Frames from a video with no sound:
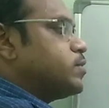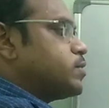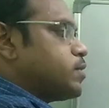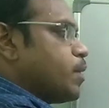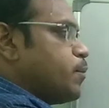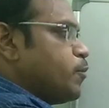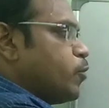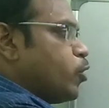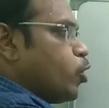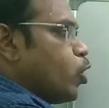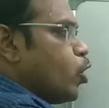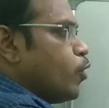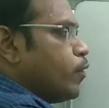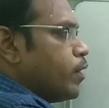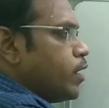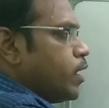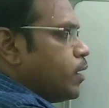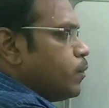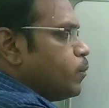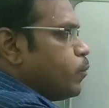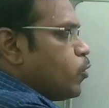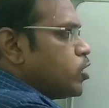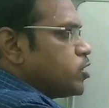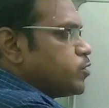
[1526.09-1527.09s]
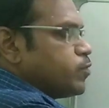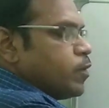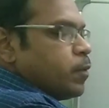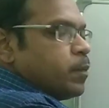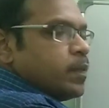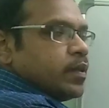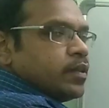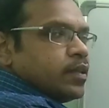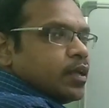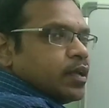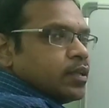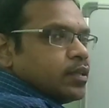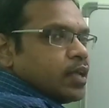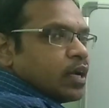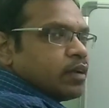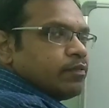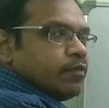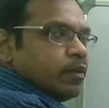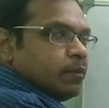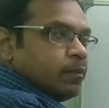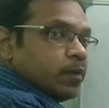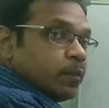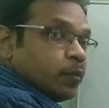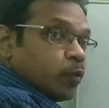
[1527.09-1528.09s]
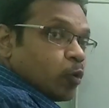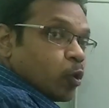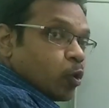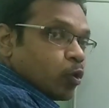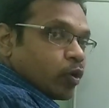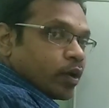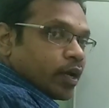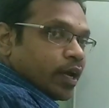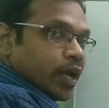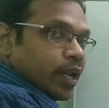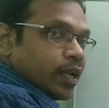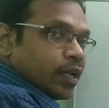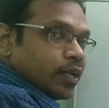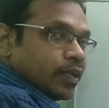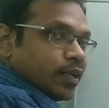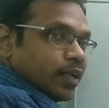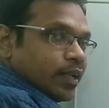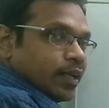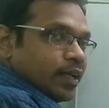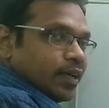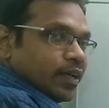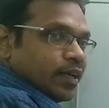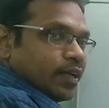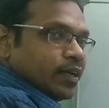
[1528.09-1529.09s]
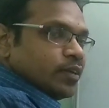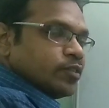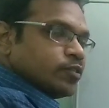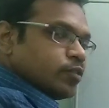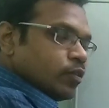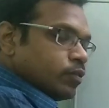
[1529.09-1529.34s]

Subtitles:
and some covalent bonds will be there that will be broken.